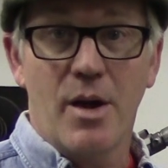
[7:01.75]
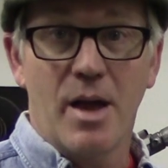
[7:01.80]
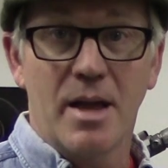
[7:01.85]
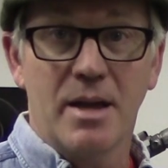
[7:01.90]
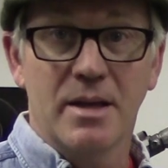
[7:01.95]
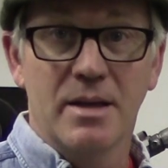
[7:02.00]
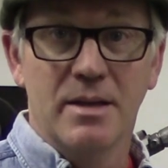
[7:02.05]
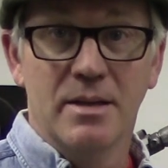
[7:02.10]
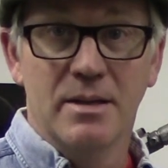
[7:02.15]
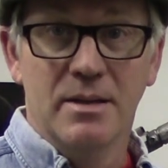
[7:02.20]

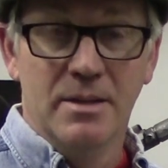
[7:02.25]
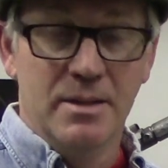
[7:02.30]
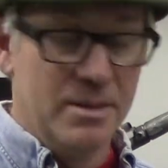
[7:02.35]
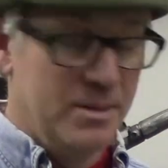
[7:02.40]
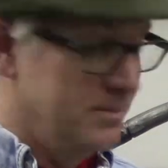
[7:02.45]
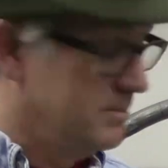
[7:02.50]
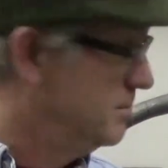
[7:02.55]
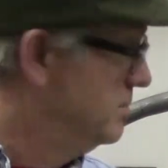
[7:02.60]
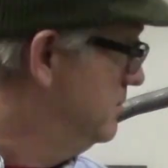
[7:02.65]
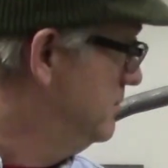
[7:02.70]
I
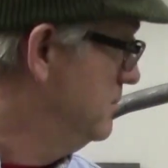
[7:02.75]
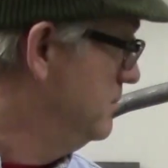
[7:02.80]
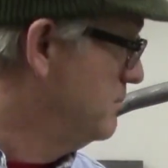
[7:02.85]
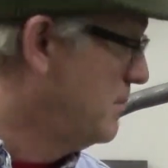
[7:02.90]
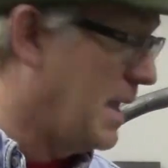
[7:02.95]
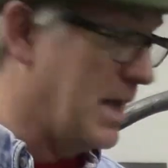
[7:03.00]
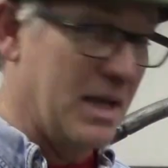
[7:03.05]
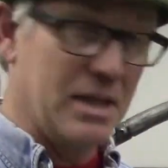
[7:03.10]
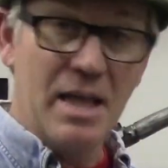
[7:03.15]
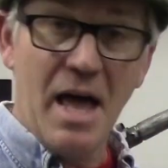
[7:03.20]

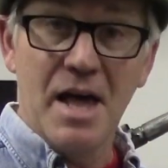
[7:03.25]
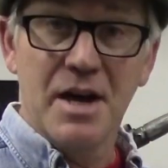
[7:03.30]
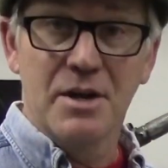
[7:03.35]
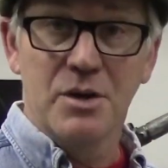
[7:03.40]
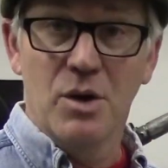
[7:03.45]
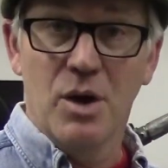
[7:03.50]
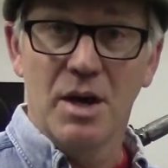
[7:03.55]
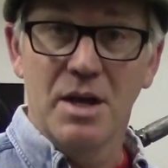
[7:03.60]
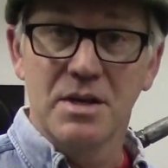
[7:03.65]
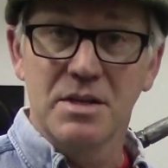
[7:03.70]
make a lot of
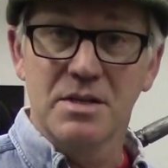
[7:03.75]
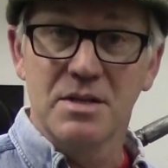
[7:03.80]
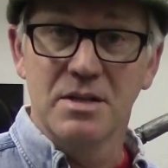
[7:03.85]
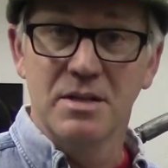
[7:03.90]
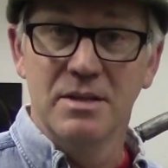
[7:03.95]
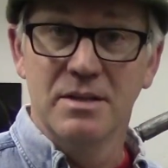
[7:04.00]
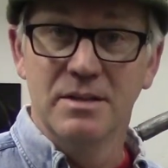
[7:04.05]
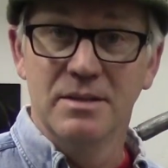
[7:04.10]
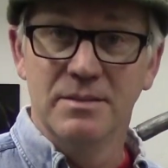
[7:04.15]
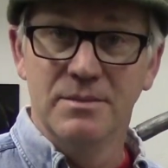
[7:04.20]

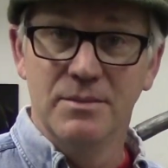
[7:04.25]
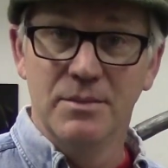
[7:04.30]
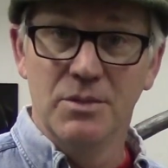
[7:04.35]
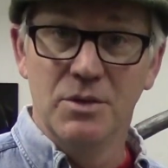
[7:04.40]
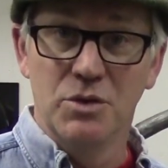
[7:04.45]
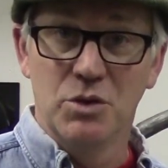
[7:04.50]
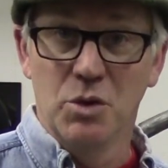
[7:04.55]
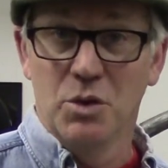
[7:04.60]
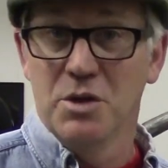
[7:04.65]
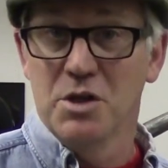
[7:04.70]
noise
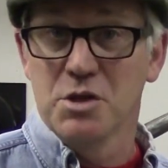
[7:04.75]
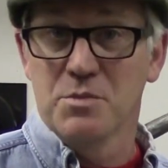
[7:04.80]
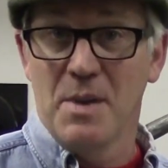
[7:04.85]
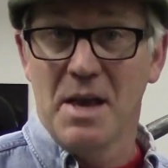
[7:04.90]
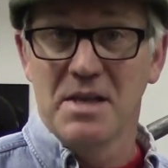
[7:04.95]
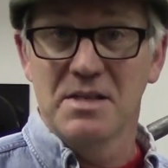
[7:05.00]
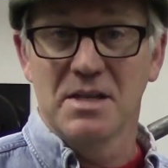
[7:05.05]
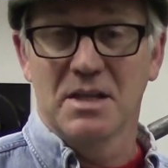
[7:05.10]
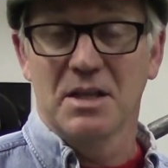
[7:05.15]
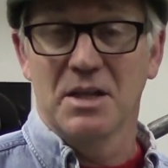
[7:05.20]
doing this
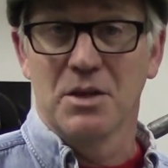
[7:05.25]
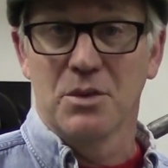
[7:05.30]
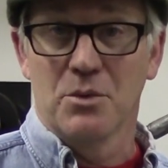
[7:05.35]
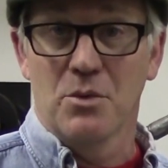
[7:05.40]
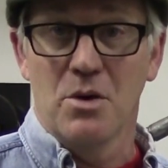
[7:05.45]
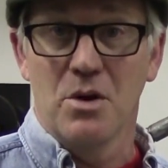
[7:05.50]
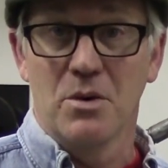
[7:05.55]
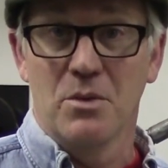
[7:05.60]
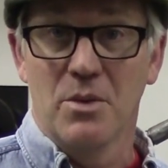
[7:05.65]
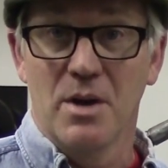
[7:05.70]
basically the
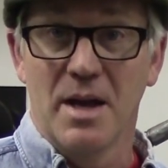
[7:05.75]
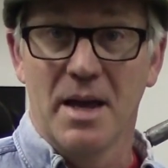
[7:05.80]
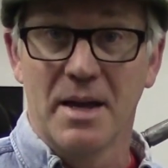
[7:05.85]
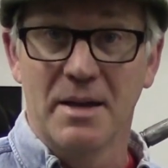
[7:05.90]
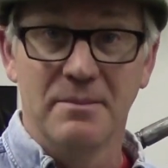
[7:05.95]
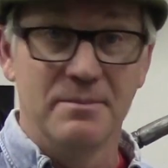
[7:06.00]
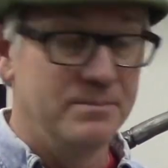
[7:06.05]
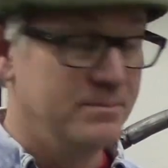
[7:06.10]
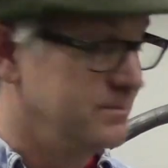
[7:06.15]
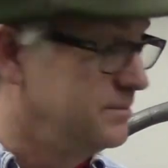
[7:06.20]
wrong
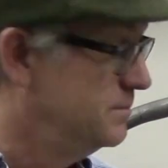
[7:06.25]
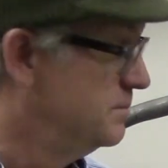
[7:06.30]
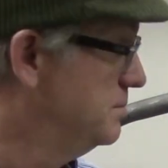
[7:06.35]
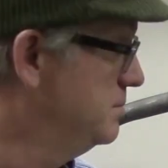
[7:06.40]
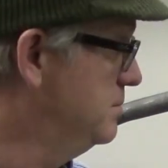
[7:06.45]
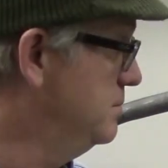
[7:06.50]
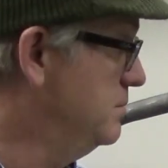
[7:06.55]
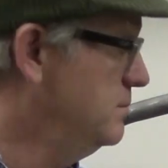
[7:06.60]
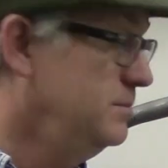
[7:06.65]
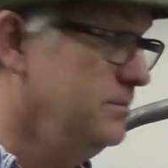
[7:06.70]
way,
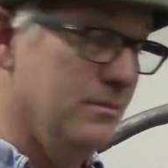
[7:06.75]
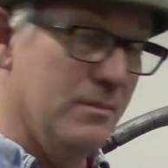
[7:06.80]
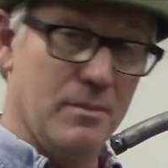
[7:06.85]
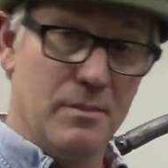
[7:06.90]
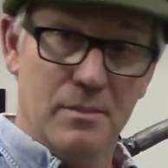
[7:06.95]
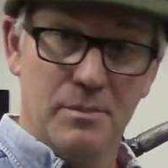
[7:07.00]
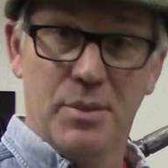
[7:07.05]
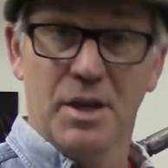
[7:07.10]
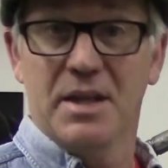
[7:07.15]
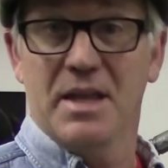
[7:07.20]

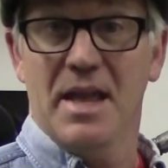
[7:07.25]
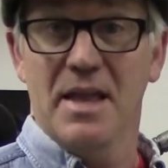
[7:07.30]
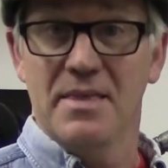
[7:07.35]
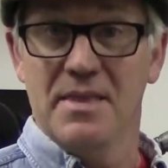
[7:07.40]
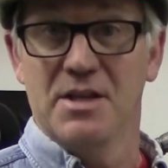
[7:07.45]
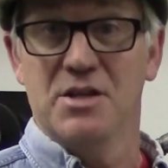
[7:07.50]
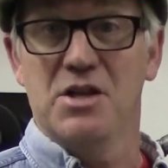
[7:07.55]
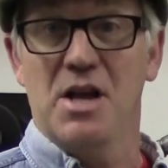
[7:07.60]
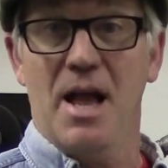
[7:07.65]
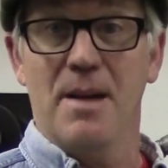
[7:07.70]
but getting
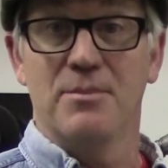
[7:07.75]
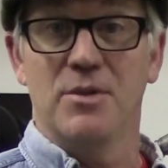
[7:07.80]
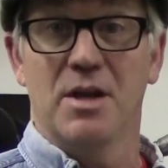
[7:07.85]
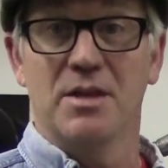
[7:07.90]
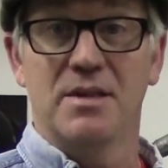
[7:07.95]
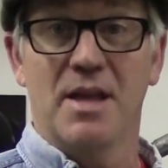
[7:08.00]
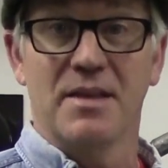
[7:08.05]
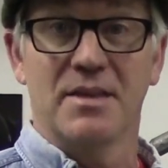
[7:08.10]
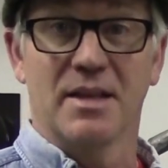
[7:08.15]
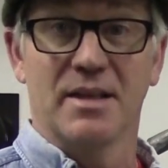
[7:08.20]
the job
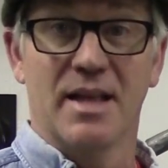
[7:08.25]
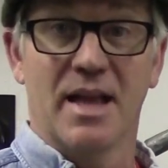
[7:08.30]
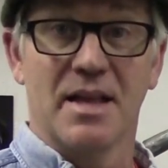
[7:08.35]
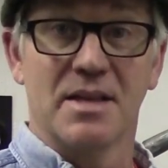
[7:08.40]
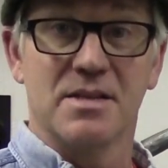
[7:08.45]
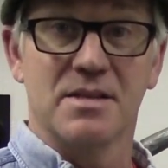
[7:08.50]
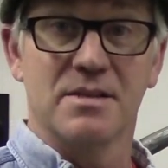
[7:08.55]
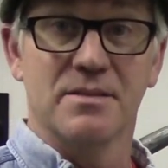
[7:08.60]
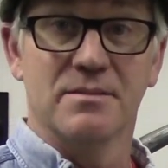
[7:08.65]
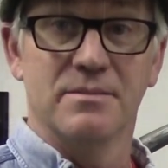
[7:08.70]
done
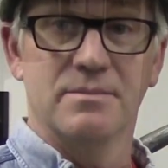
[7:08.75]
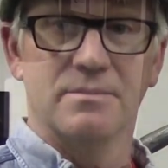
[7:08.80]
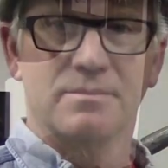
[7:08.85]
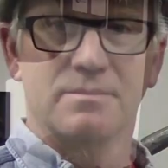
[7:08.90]
nonetheless.